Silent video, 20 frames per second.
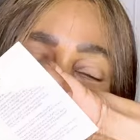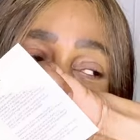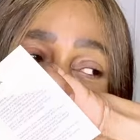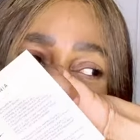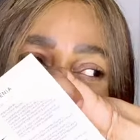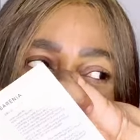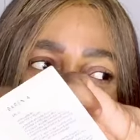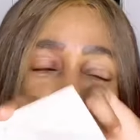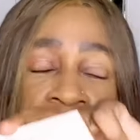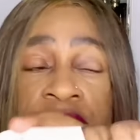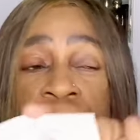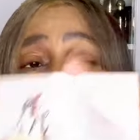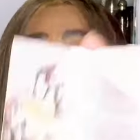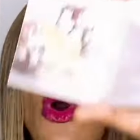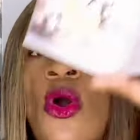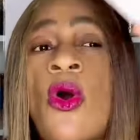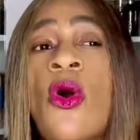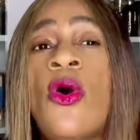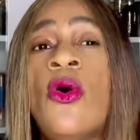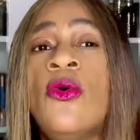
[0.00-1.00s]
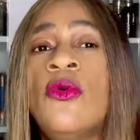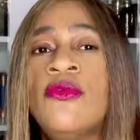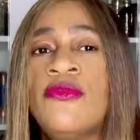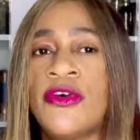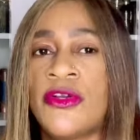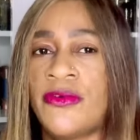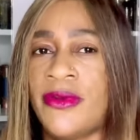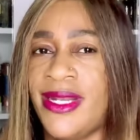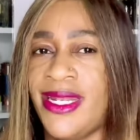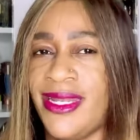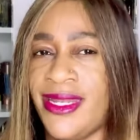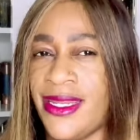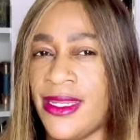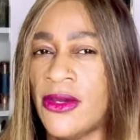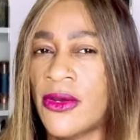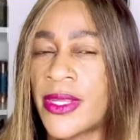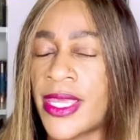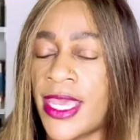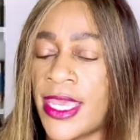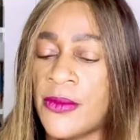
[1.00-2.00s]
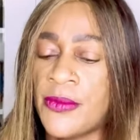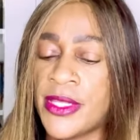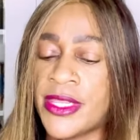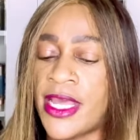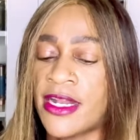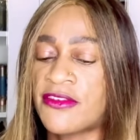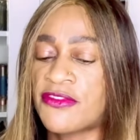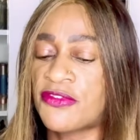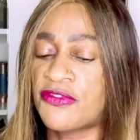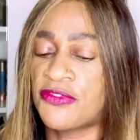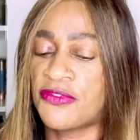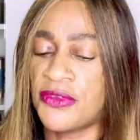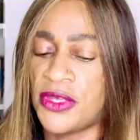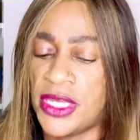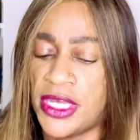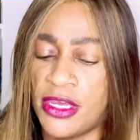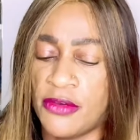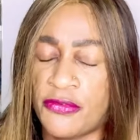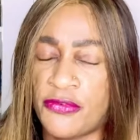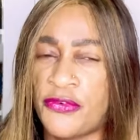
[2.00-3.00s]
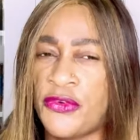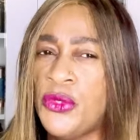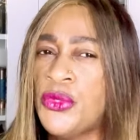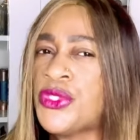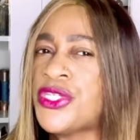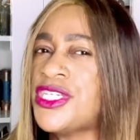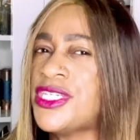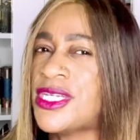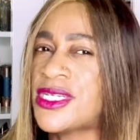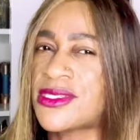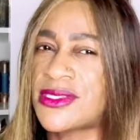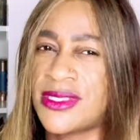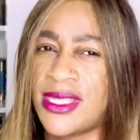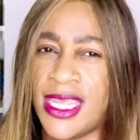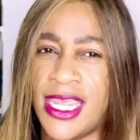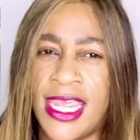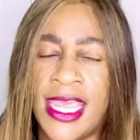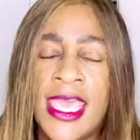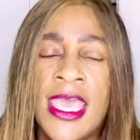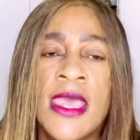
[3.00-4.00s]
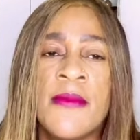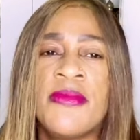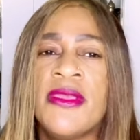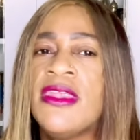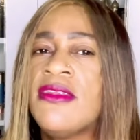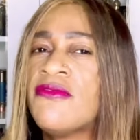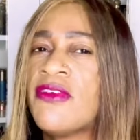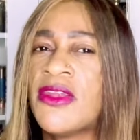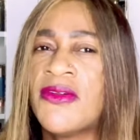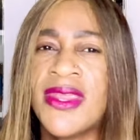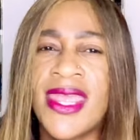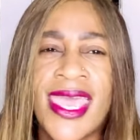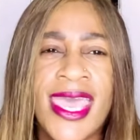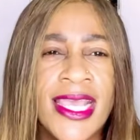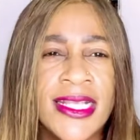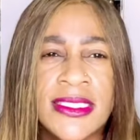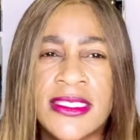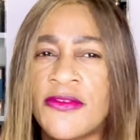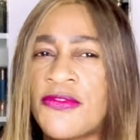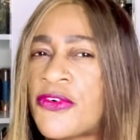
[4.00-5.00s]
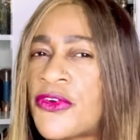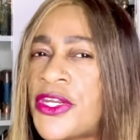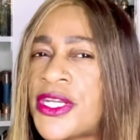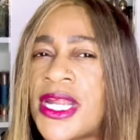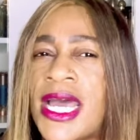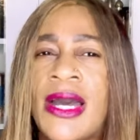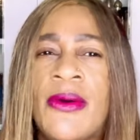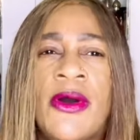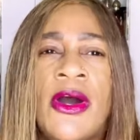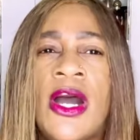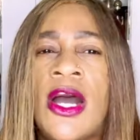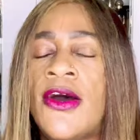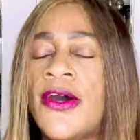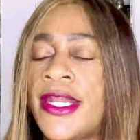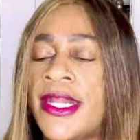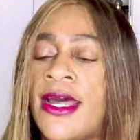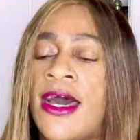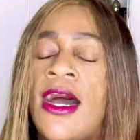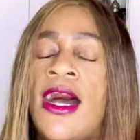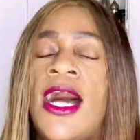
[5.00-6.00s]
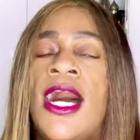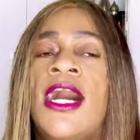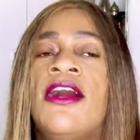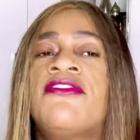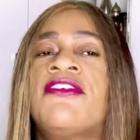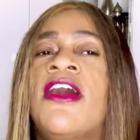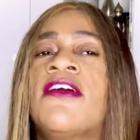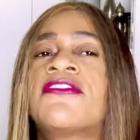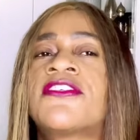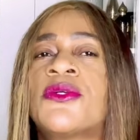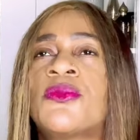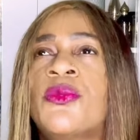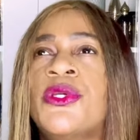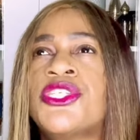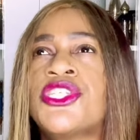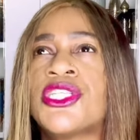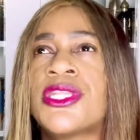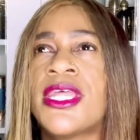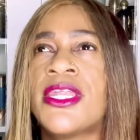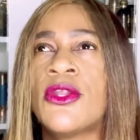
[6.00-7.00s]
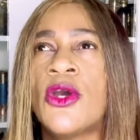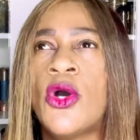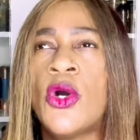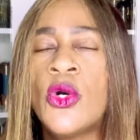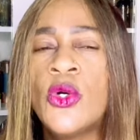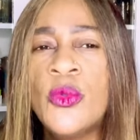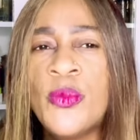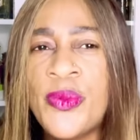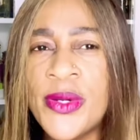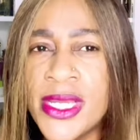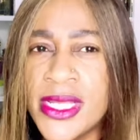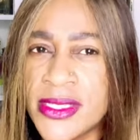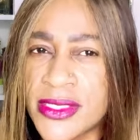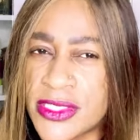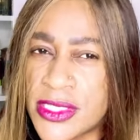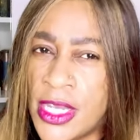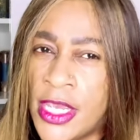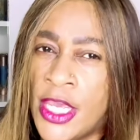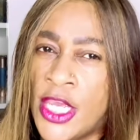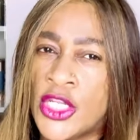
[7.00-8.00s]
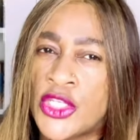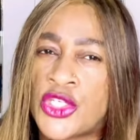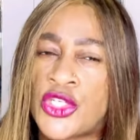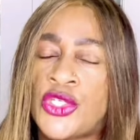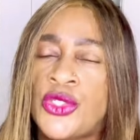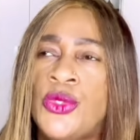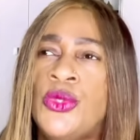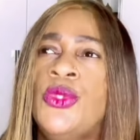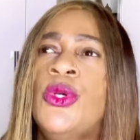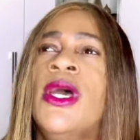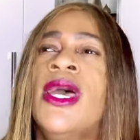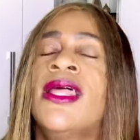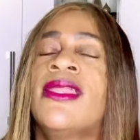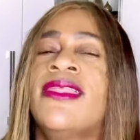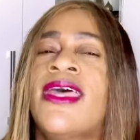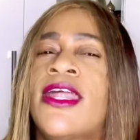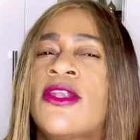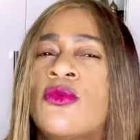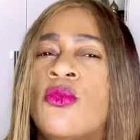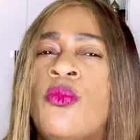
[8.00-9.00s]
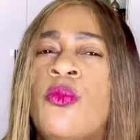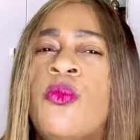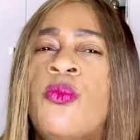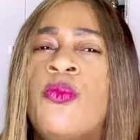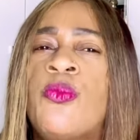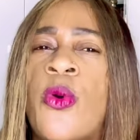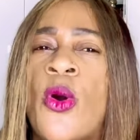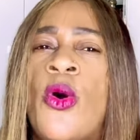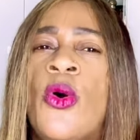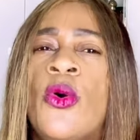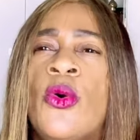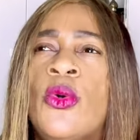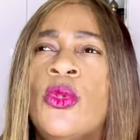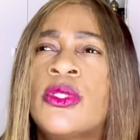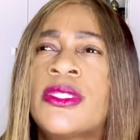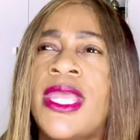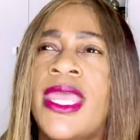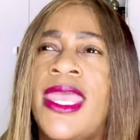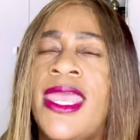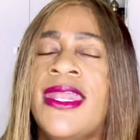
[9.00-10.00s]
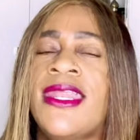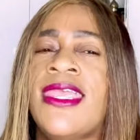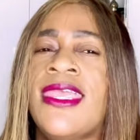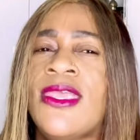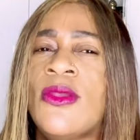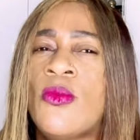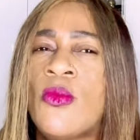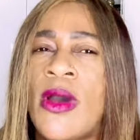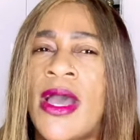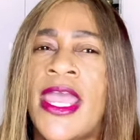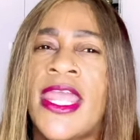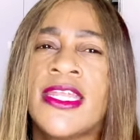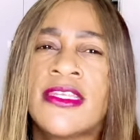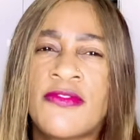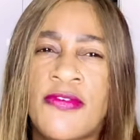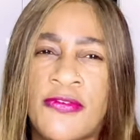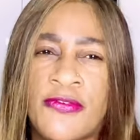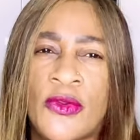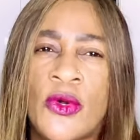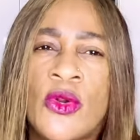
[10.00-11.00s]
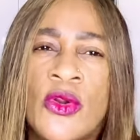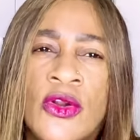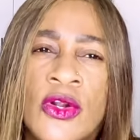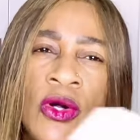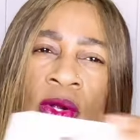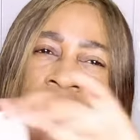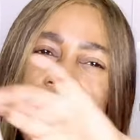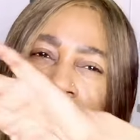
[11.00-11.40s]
fragrance overally, okay, with that fruitiness there, being very active for an hour and a half, after which it then opens to that bold, heady, white floral